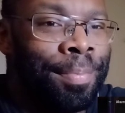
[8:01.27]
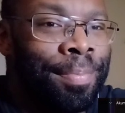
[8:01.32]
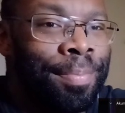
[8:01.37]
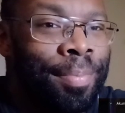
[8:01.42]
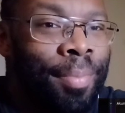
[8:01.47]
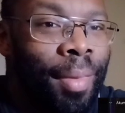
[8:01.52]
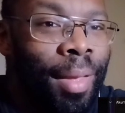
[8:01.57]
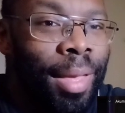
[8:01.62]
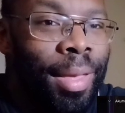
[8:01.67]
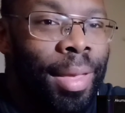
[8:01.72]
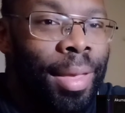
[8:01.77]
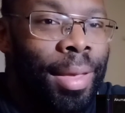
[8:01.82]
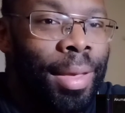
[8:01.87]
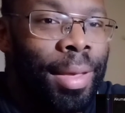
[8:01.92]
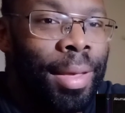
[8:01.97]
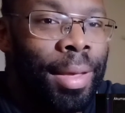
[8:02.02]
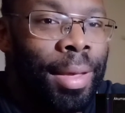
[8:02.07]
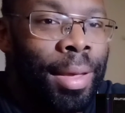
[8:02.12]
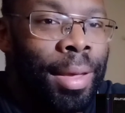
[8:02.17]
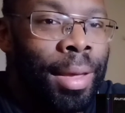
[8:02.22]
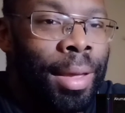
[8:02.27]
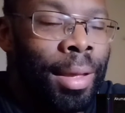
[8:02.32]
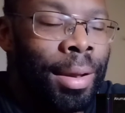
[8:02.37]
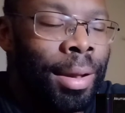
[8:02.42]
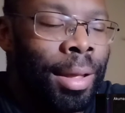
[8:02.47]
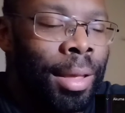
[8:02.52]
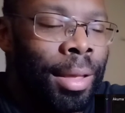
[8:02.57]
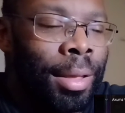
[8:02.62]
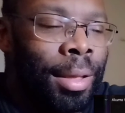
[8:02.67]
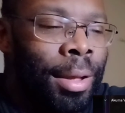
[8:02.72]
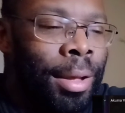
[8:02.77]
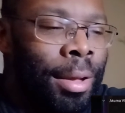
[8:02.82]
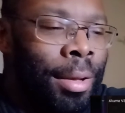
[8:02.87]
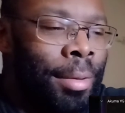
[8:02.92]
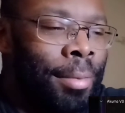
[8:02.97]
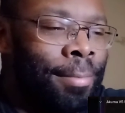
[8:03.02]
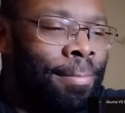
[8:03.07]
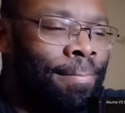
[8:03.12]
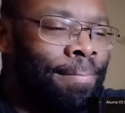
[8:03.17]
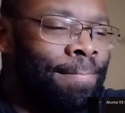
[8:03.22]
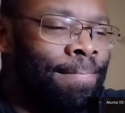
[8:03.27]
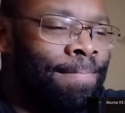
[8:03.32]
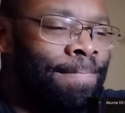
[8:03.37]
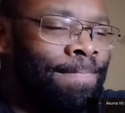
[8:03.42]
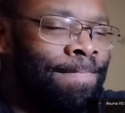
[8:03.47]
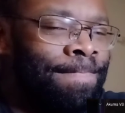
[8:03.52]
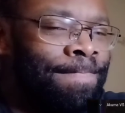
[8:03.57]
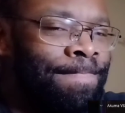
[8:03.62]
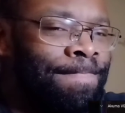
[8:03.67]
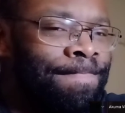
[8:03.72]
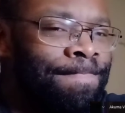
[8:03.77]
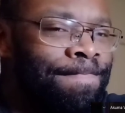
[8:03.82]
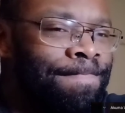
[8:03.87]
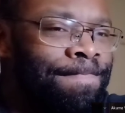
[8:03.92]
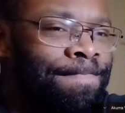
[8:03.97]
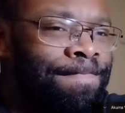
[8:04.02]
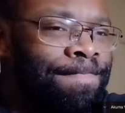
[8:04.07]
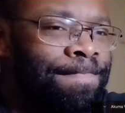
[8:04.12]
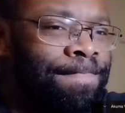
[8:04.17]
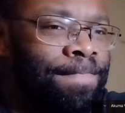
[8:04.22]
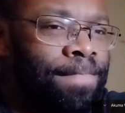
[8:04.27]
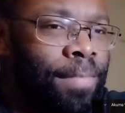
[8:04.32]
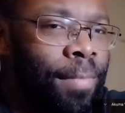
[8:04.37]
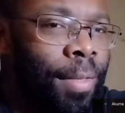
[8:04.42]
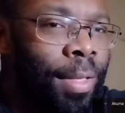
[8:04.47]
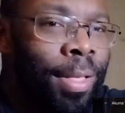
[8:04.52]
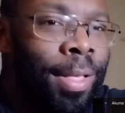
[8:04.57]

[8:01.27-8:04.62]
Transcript: and like um since um